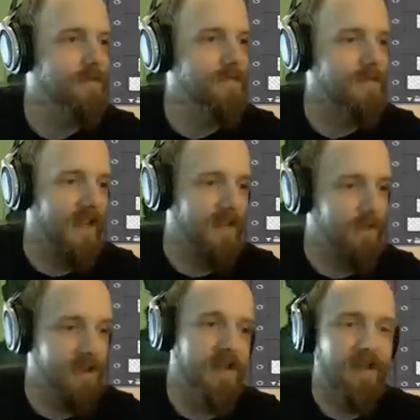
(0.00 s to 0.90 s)
In,
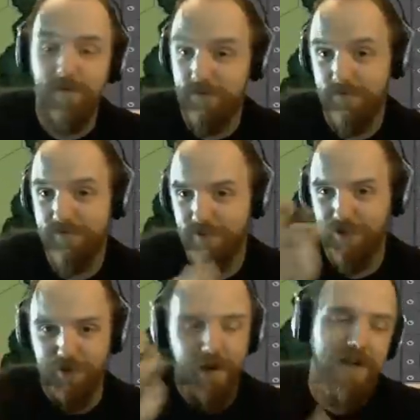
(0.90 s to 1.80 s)
in
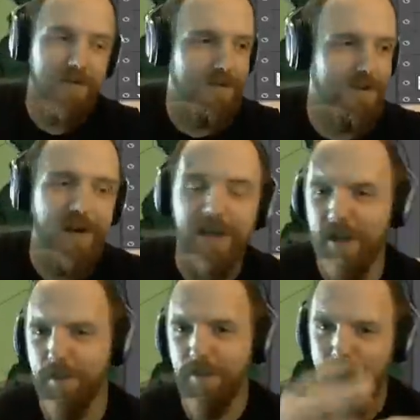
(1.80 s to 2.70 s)
straight, straight
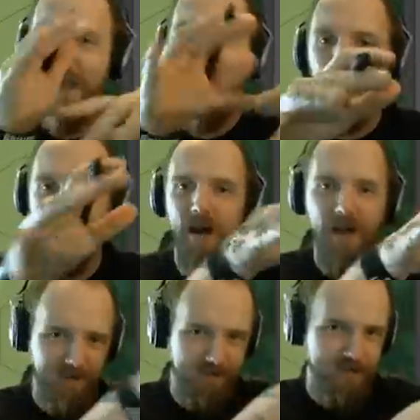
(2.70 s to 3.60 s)
up how
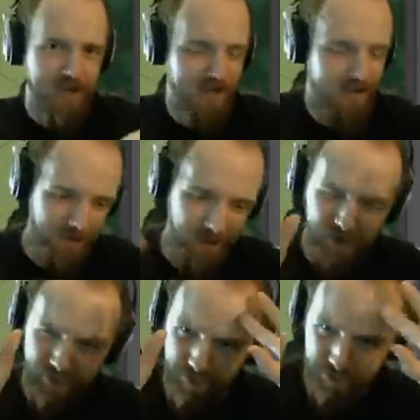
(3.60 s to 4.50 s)
I've read it on there,
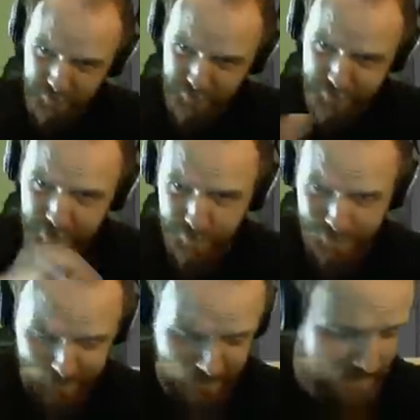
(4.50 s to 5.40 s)
not necessarily